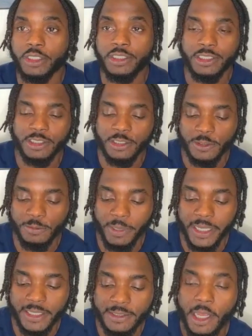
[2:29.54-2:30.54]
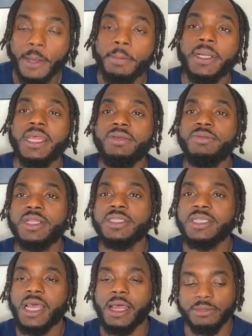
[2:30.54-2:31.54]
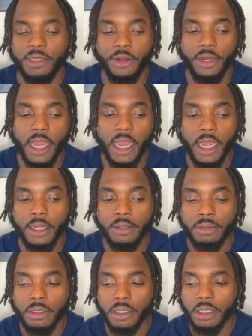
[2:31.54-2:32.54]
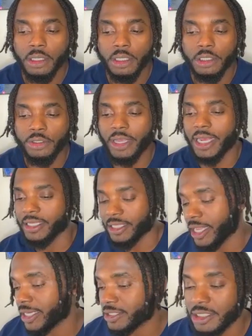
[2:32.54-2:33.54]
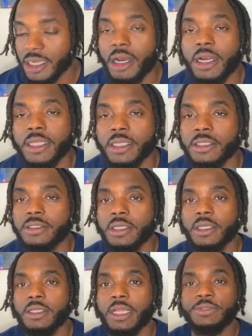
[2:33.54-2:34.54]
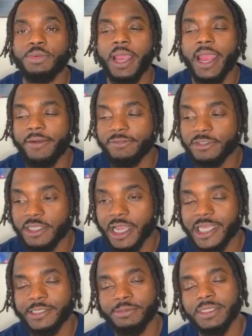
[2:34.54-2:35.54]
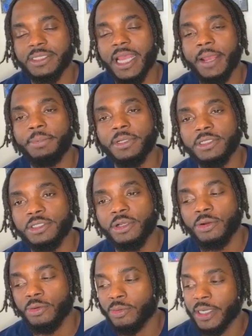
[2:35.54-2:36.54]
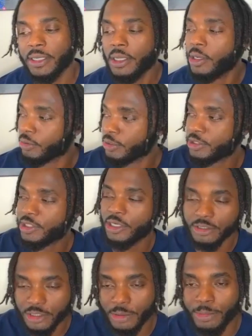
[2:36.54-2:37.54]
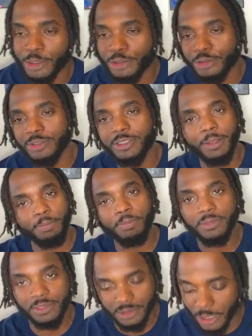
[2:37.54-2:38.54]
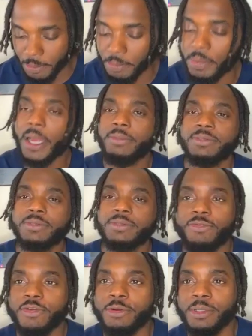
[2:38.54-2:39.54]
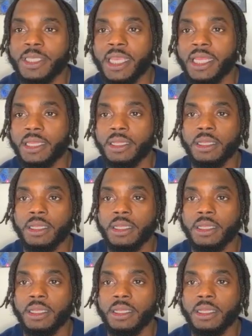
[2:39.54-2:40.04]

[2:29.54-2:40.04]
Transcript: attention spans, but even in times there are not, you got to catch the audience. That's why advertisements happen a certain way. When you see those commercials, something pops out from the beginning.